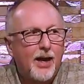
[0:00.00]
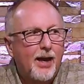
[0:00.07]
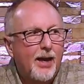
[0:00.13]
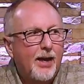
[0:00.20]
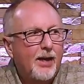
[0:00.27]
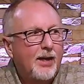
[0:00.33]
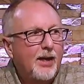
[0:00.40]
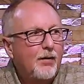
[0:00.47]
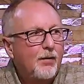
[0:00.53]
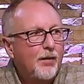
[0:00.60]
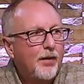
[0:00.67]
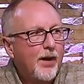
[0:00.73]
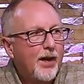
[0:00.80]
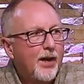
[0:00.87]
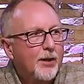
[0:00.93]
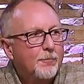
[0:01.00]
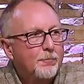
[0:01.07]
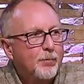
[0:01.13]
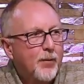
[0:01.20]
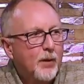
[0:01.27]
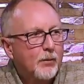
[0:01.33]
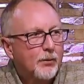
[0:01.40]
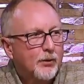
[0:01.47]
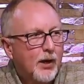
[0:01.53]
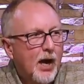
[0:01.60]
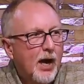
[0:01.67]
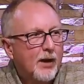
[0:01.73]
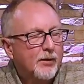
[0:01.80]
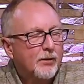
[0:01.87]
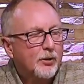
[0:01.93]
And even then, it was
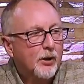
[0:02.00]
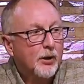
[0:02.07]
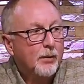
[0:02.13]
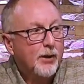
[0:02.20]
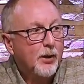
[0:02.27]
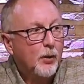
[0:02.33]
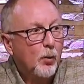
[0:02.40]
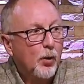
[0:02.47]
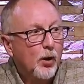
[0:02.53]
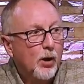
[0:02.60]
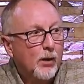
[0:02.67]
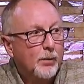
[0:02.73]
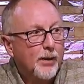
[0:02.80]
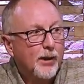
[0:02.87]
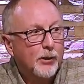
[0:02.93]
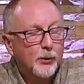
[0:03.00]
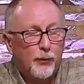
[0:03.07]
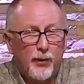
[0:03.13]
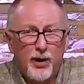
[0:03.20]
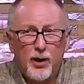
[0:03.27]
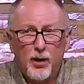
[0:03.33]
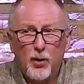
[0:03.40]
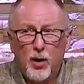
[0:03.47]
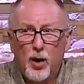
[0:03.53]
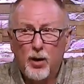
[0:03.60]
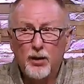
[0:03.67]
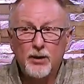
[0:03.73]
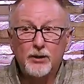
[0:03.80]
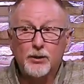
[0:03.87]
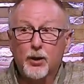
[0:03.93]
God's going to be at work because Pharaoh
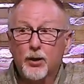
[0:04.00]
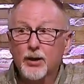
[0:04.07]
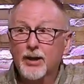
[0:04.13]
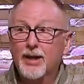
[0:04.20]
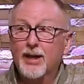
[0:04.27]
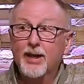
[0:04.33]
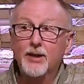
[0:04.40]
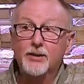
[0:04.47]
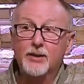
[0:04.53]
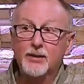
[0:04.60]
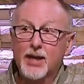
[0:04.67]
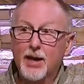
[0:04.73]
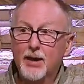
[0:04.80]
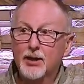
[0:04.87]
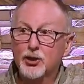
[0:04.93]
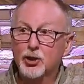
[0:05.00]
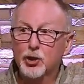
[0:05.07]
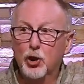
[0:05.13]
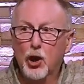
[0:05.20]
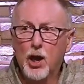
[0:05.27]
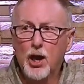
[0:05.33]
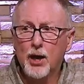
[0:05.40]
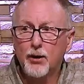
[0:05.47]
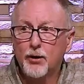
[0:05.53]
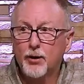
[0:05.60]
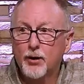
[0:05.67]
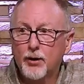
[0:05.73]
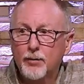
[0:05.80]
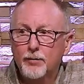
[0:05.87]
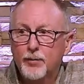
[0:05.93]
hardened his heart again, says, I'm going to
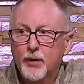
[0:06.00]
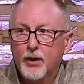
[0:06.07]
slaughter.